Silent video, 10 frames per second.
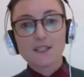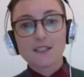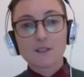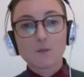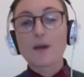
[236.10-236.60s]

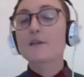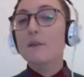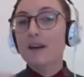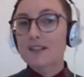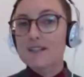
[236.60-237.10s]
One
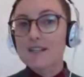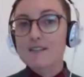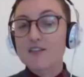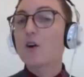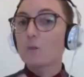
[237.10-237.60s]
apparently says
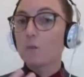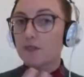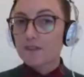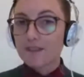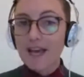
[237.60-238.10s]
that God
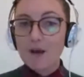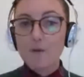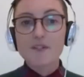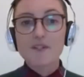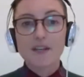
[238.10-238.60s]
wouldn't allow
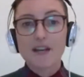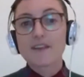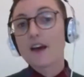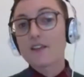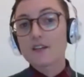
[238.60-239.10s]
it, and the
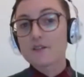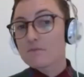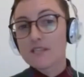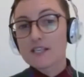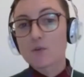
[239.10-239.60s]
other
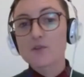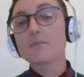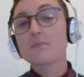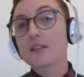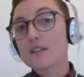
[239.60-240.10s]
says more
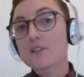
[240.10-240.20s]
simply that